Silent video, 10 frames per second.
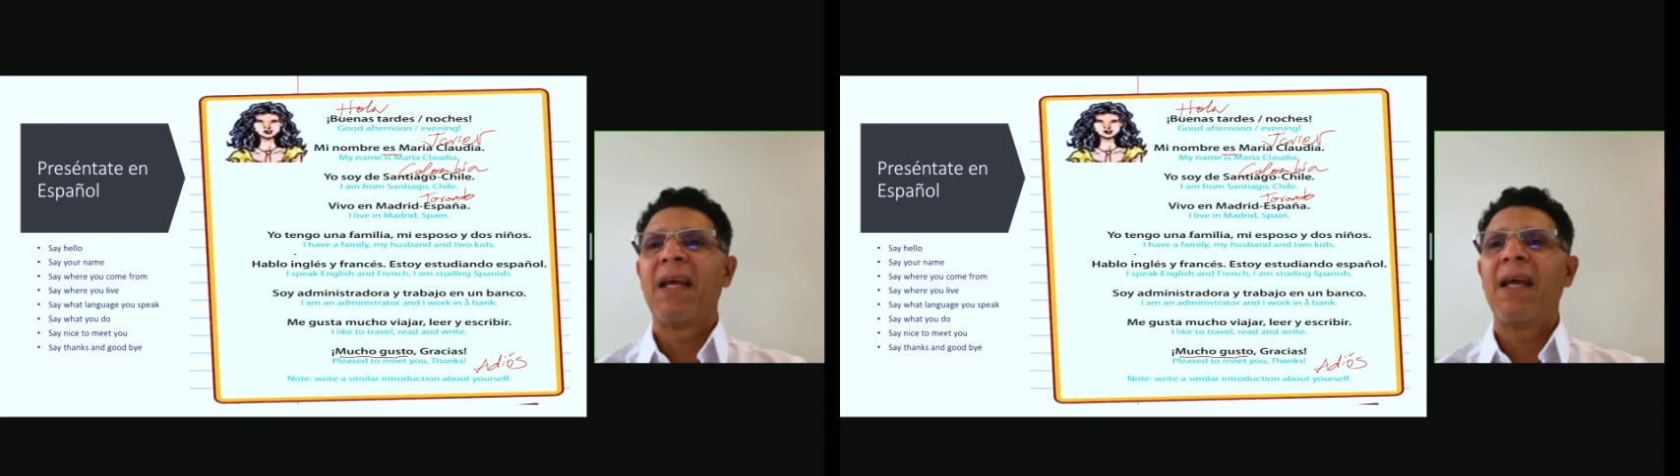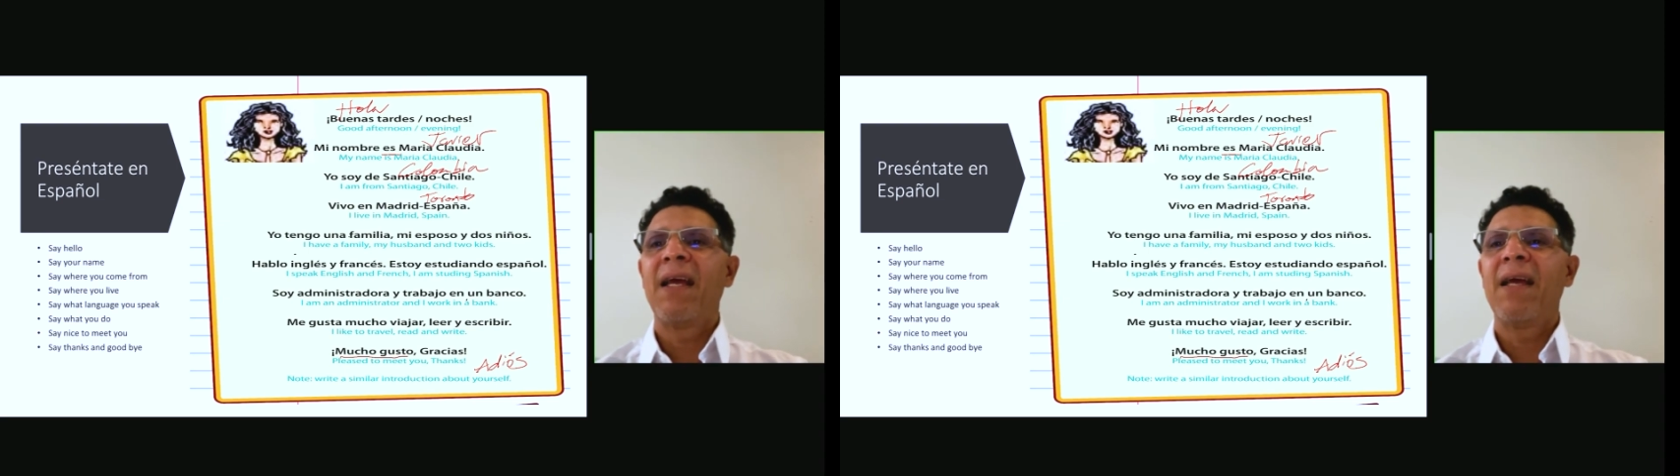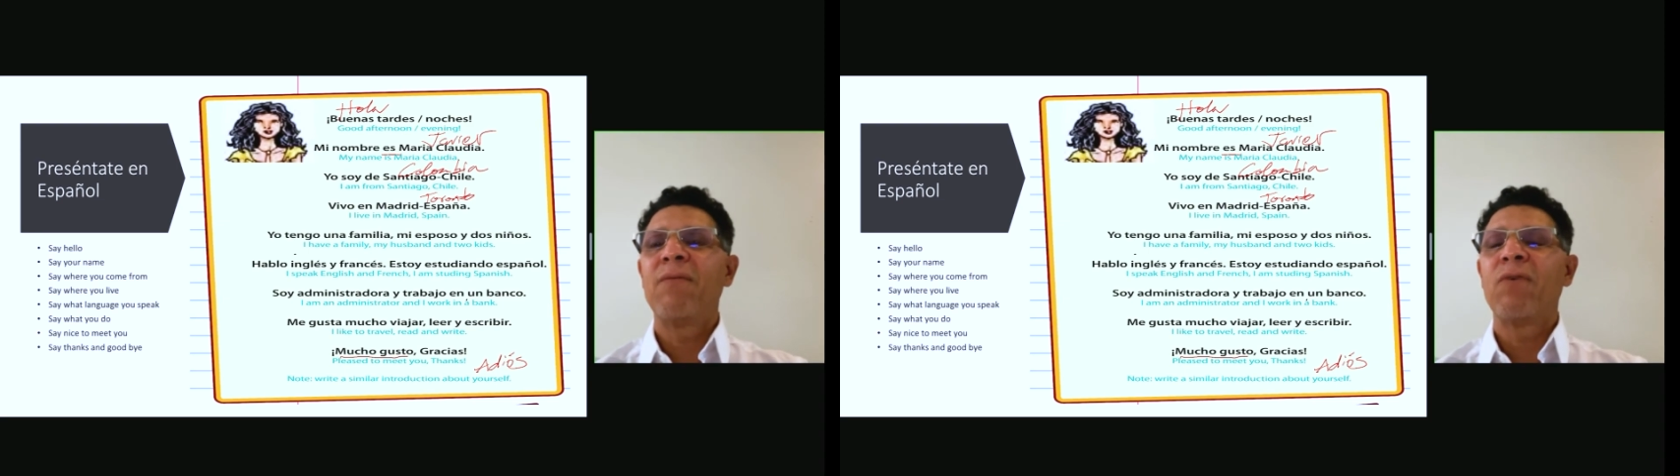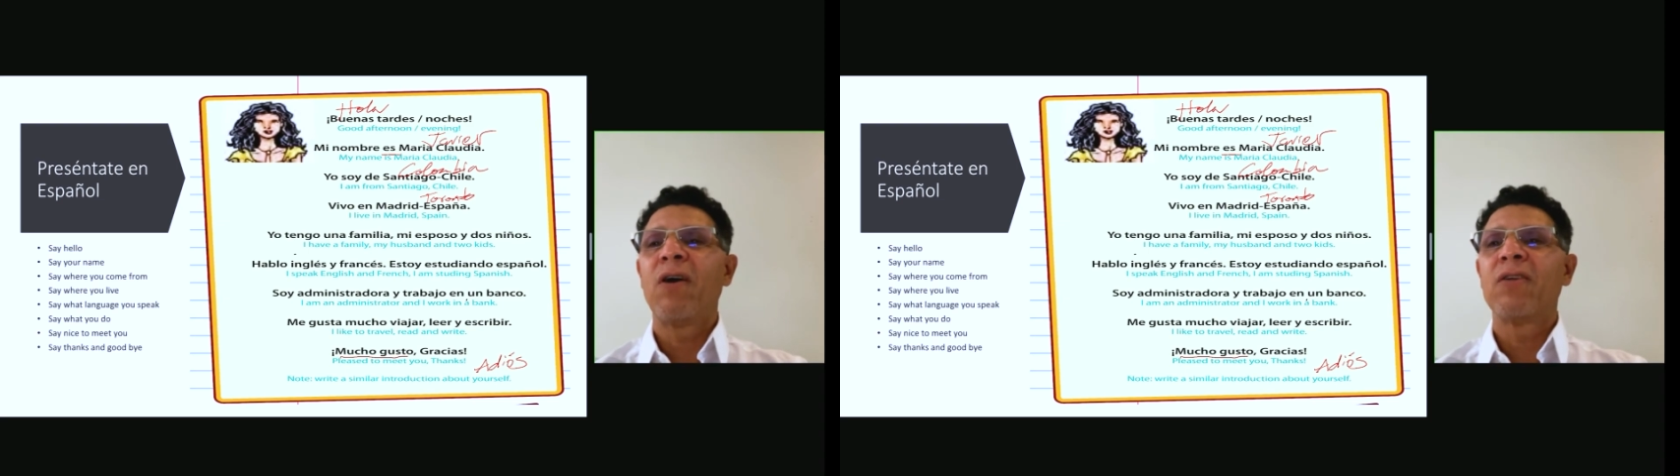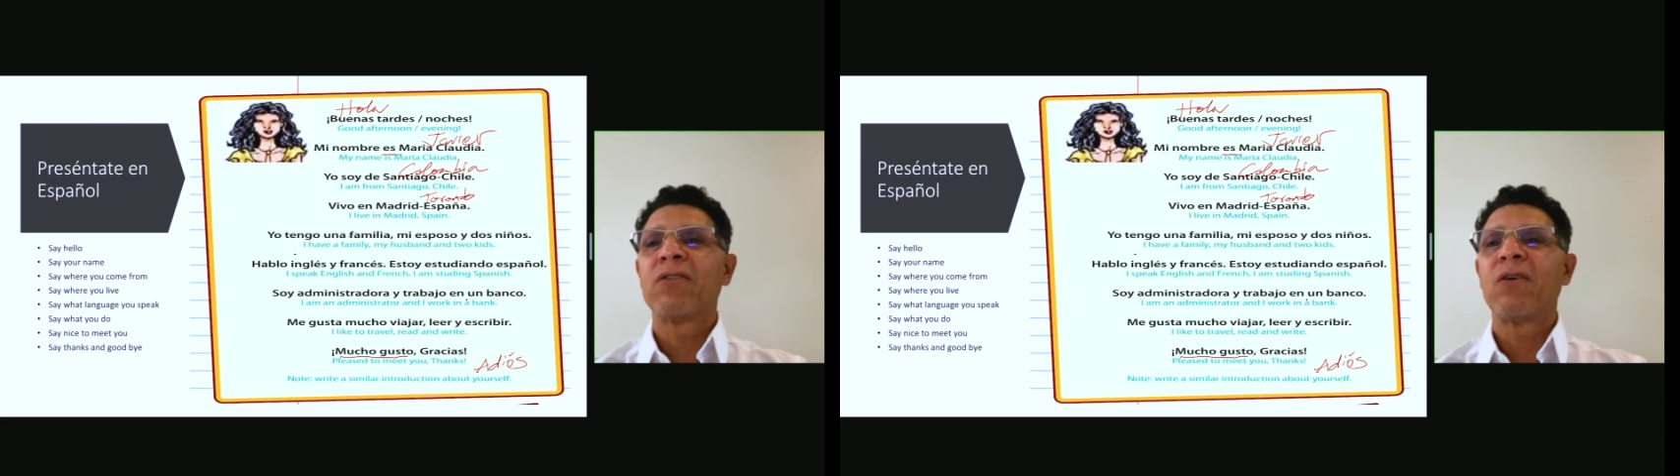And we
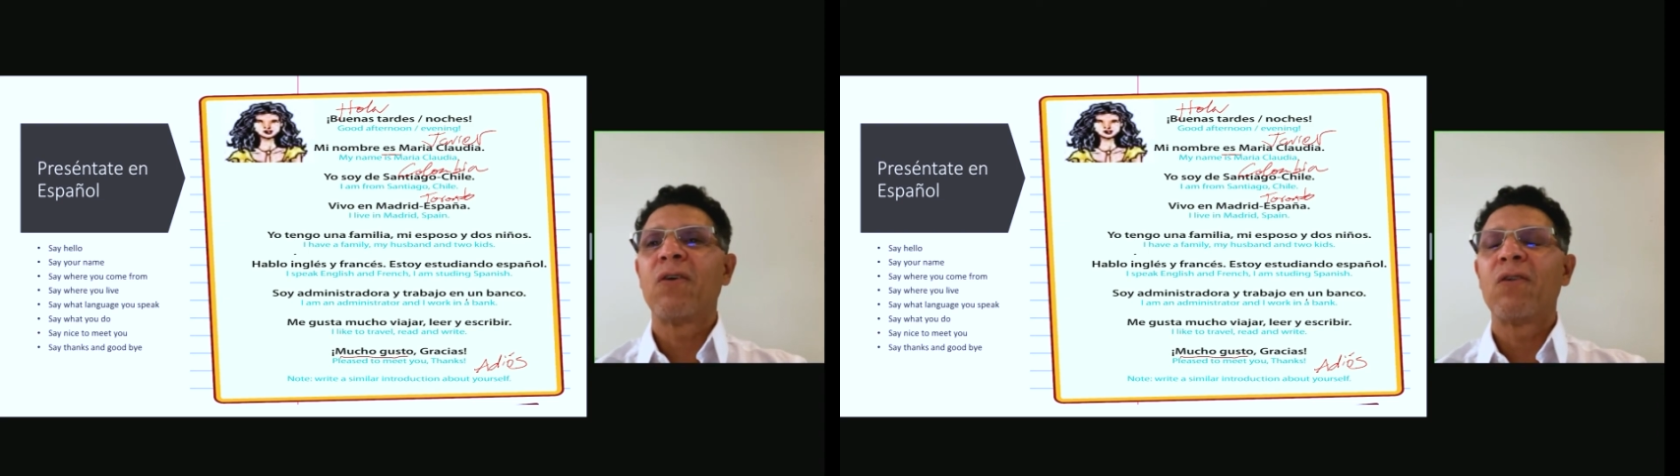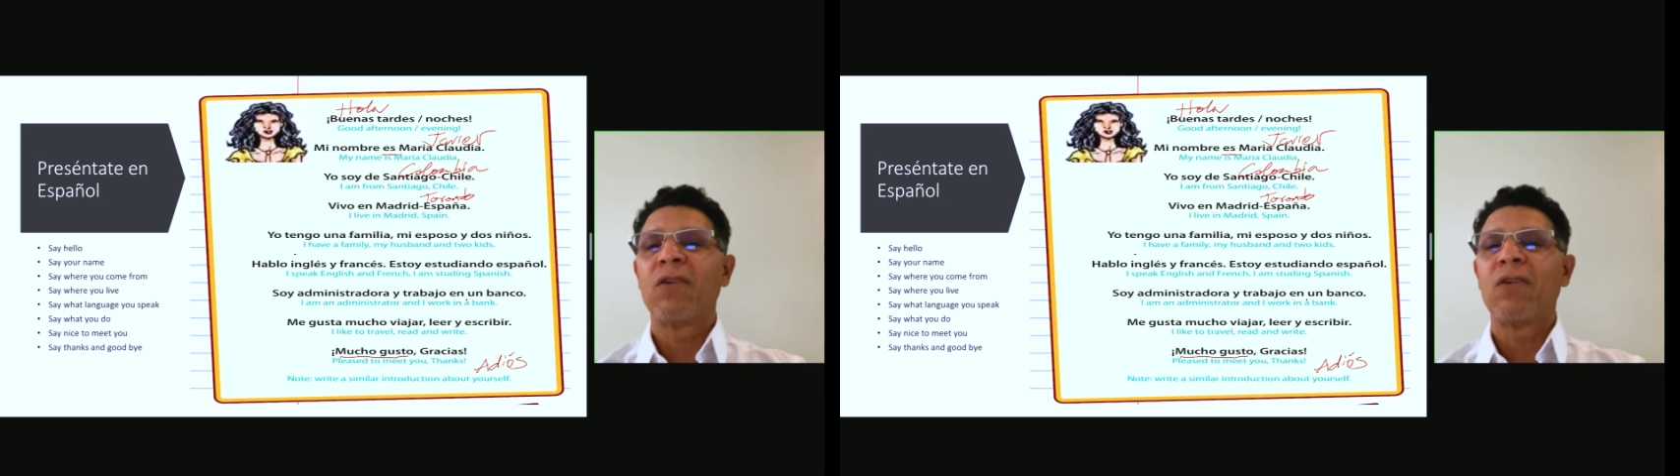also